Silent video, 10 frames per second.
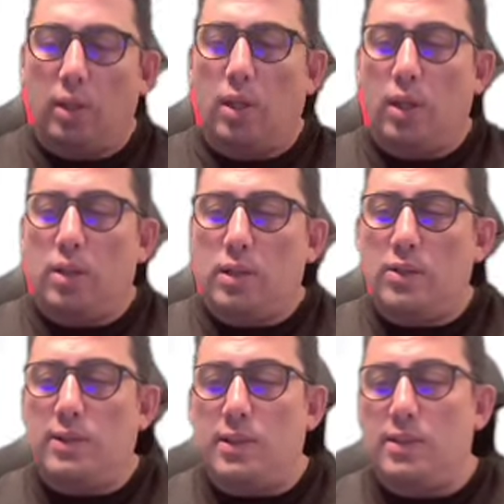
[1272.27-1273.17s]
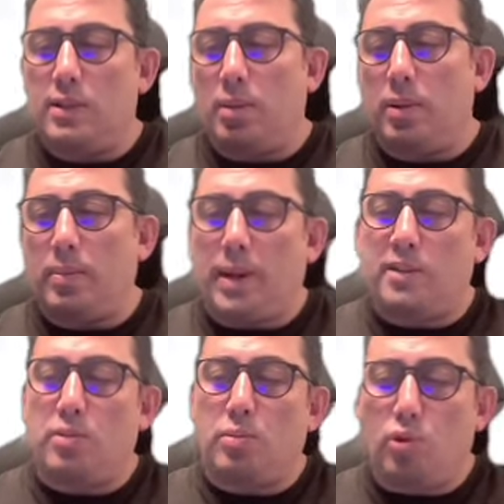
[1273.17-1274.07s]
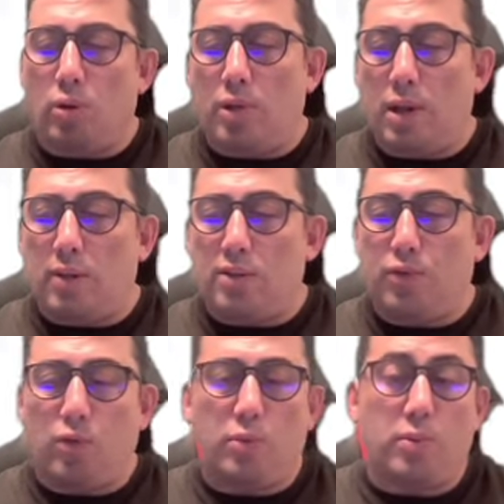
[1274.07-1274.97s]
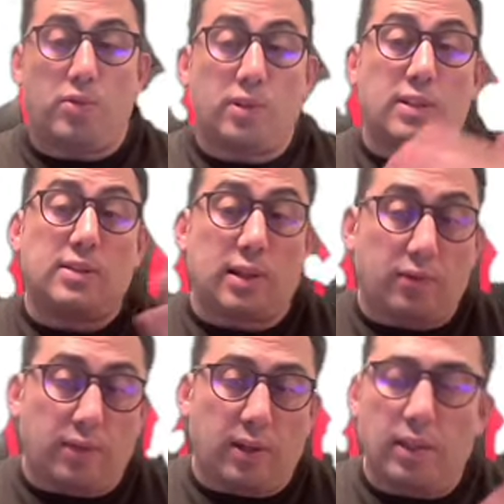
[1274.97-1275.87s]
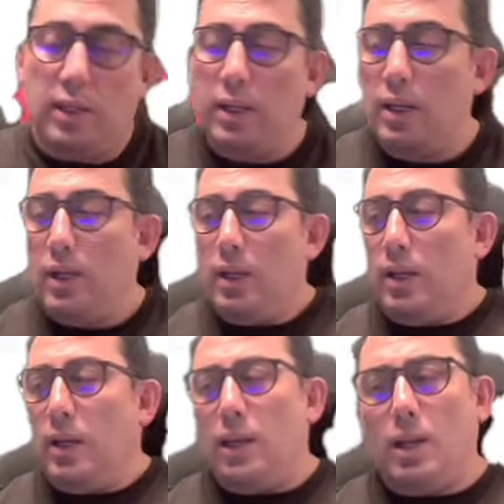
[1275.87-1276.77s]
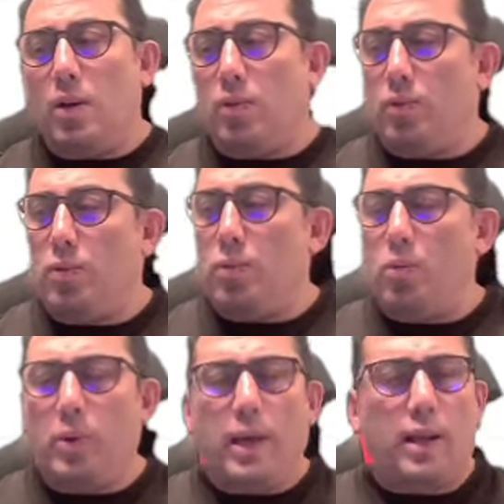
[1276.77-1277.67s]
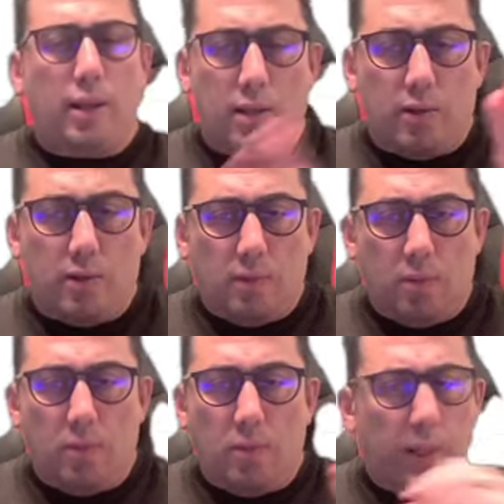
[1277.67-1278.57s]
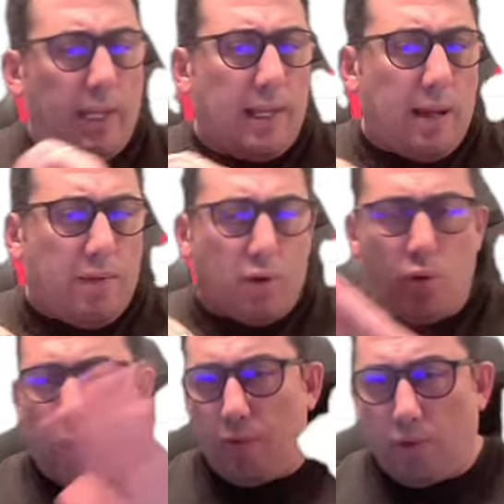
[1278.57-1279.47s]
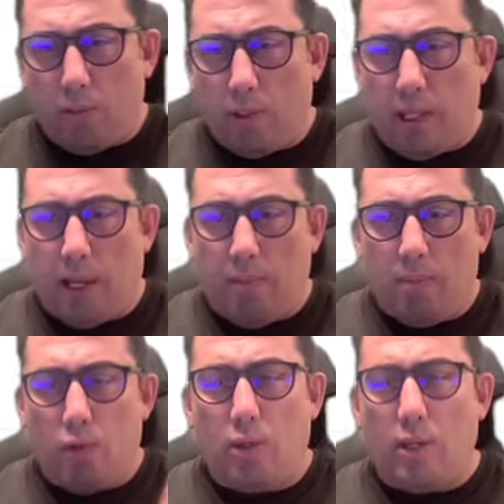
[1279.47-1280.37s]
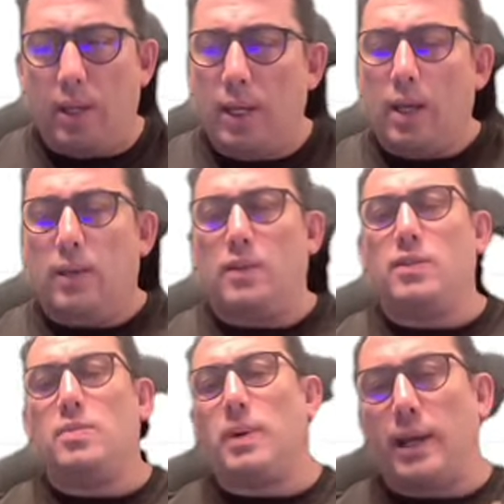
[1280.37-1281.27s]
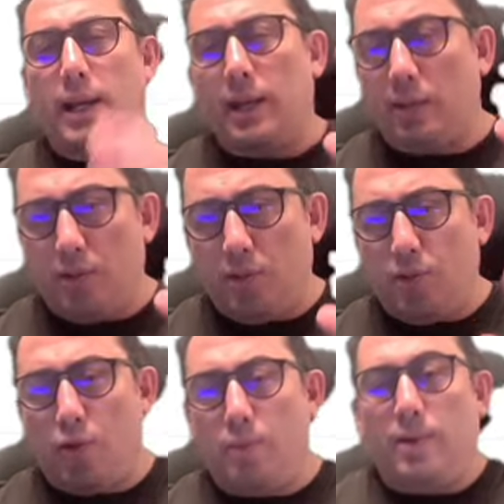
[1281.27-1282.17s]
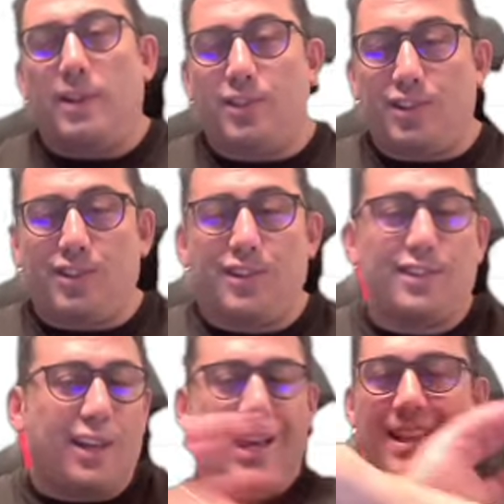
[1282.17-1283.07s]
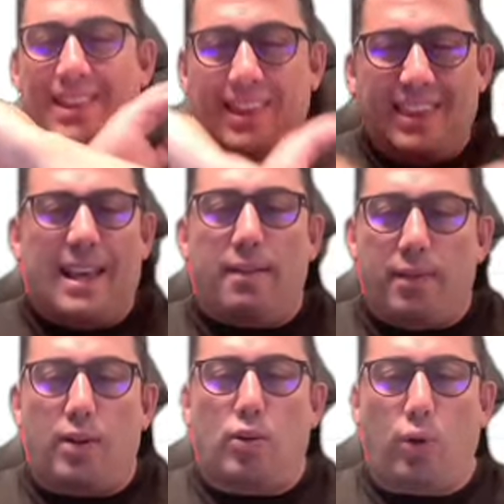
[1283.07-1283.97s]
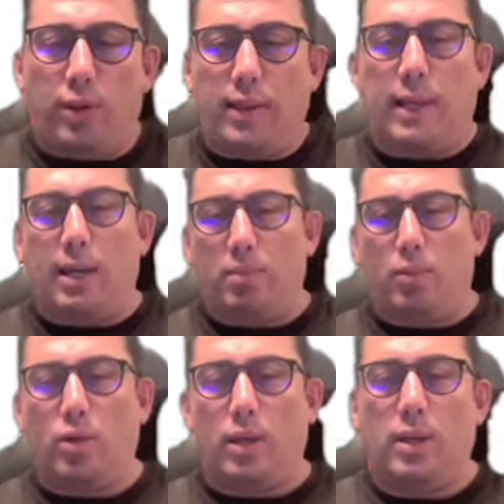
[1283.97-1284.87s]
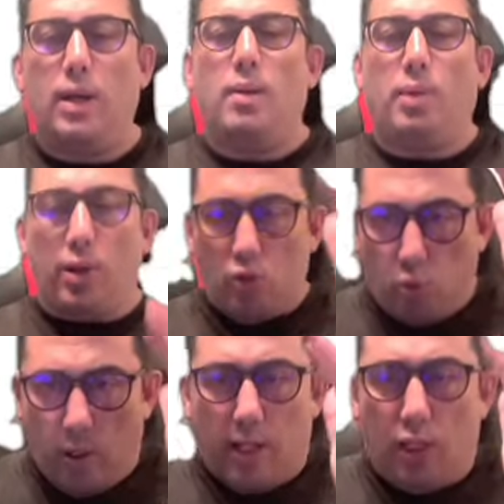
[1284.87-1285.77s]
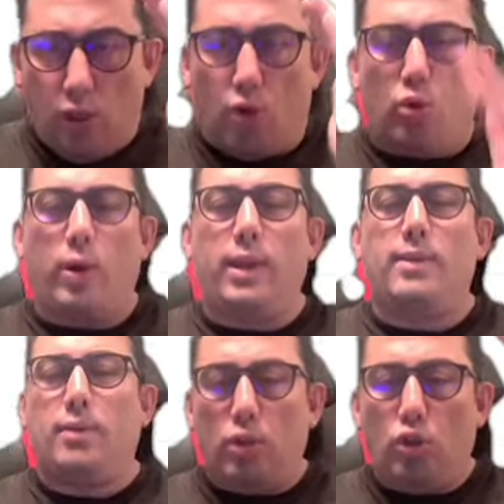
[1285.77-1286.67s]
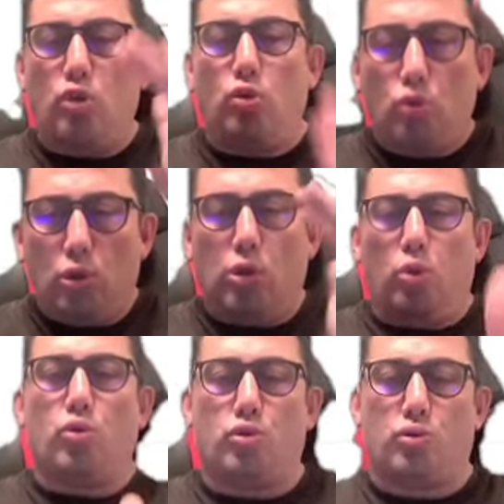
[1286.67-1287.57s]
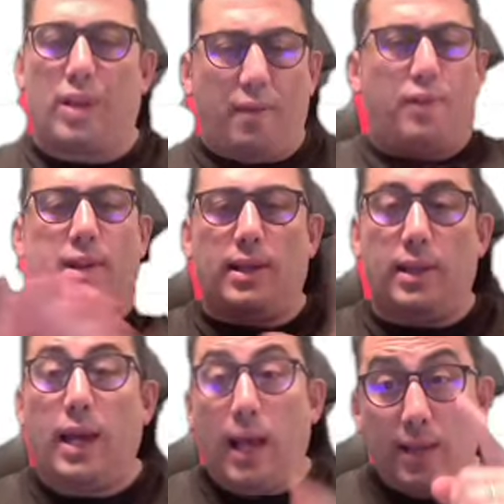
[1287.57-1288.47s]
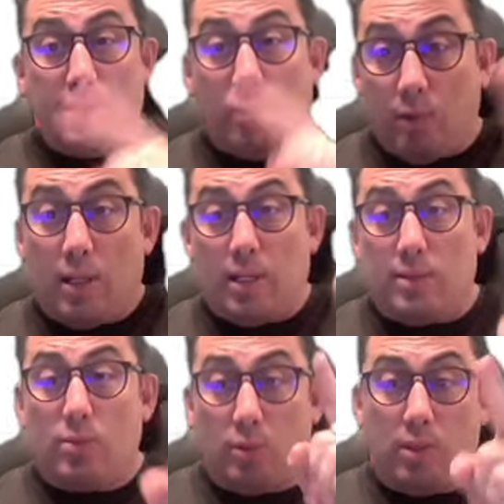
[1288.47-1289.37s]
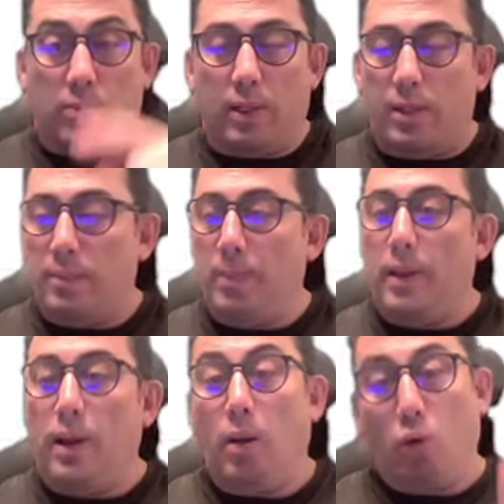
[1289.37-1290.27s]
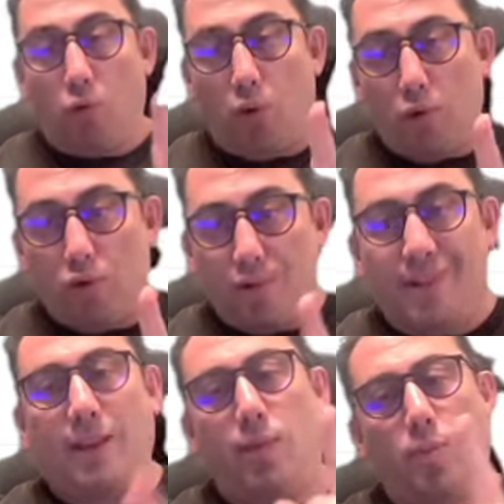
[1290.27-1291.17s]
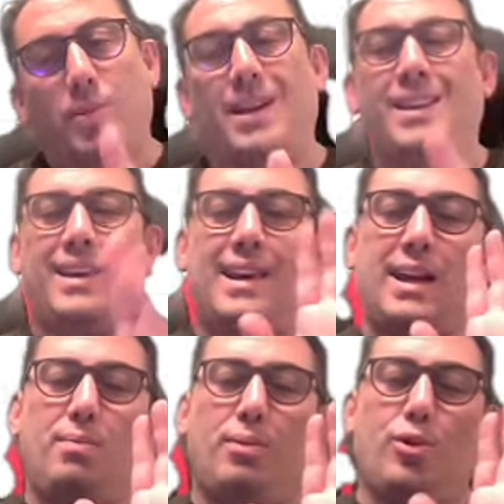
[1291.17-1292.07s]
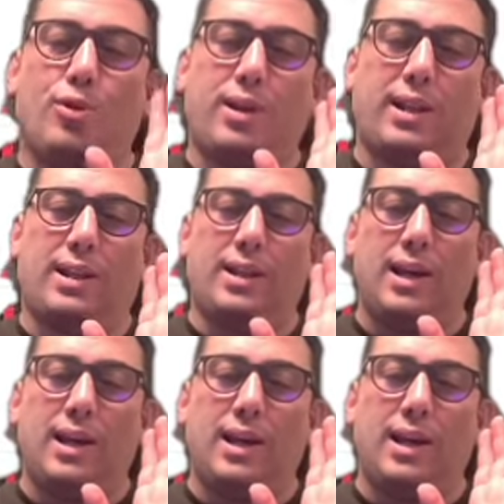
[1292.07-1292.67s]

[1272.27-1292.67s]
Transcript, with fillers: That's the reason our maximum drawdown is 40% is not fine. Anyhow, we are here. We never quit from the game. Okay. This is my heritage from my sisters. Never quit the game. Okay. Because when you quit, you lose. Definitely. And someone else will win. Of course, if you play the game correctly.